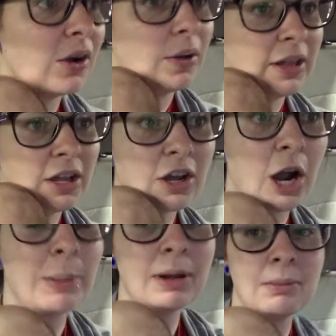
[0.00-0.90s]
Or like a
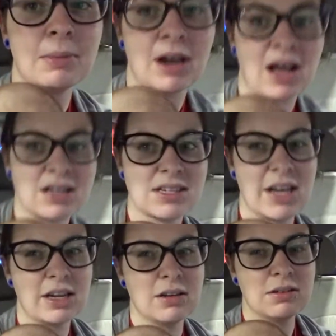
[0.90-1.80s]
carbon
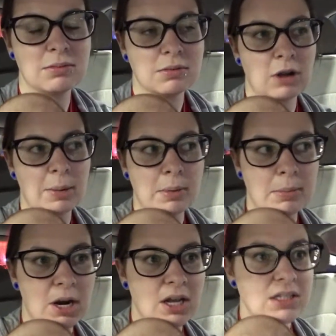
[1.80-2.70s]
monoxide? Carbon
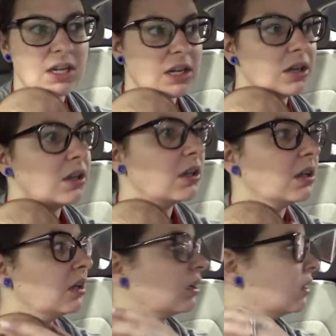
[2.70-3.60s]
monoxide?
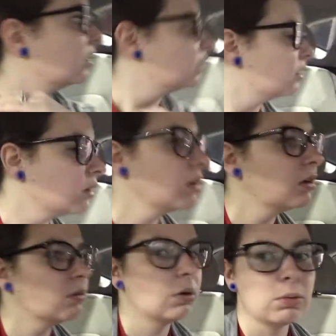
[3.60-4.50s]

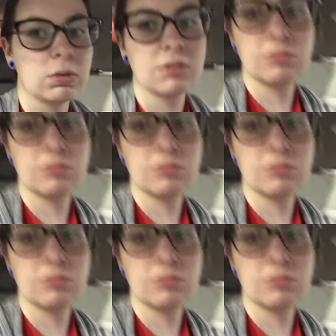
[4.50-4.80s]
Whoa.